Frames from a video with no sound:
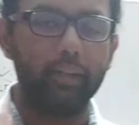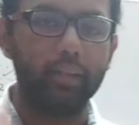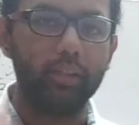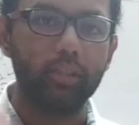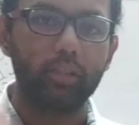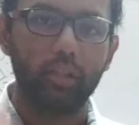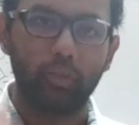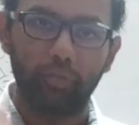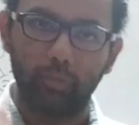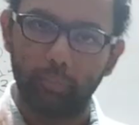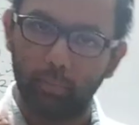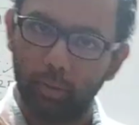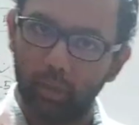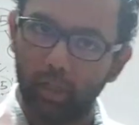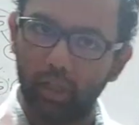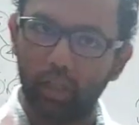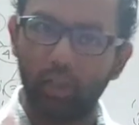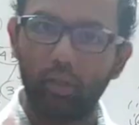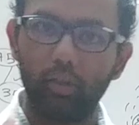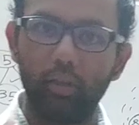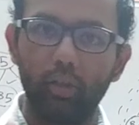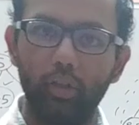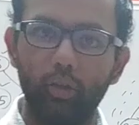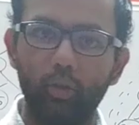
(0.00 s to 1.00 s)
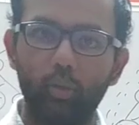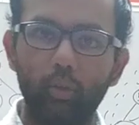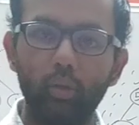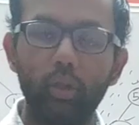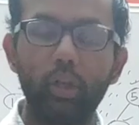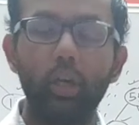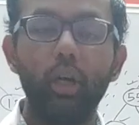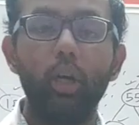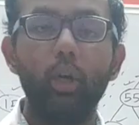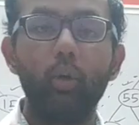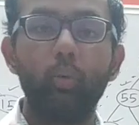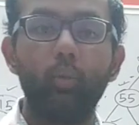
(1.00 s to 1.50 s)
of a particular node
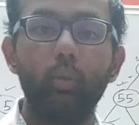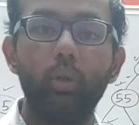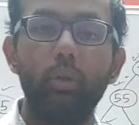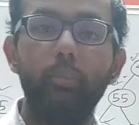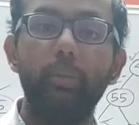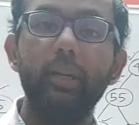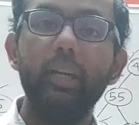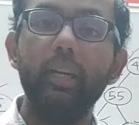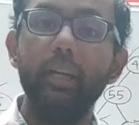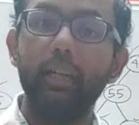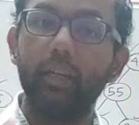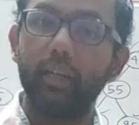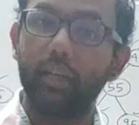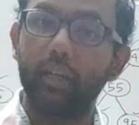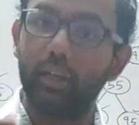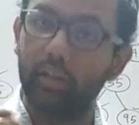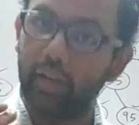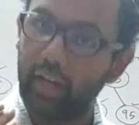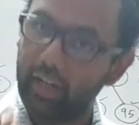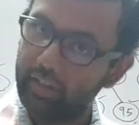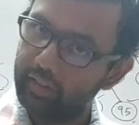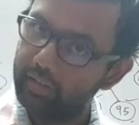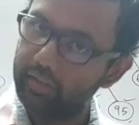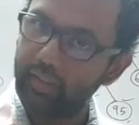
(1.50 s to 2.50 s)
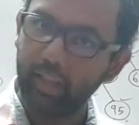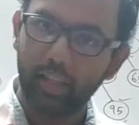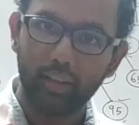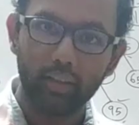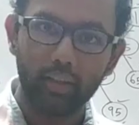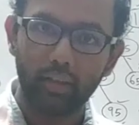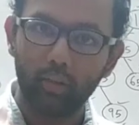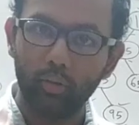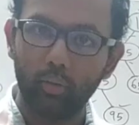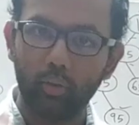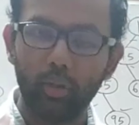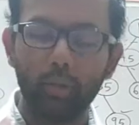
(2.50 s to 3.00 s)
will be greater than the
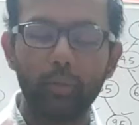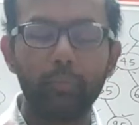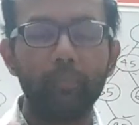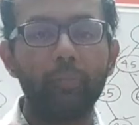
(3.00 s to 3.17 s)
node,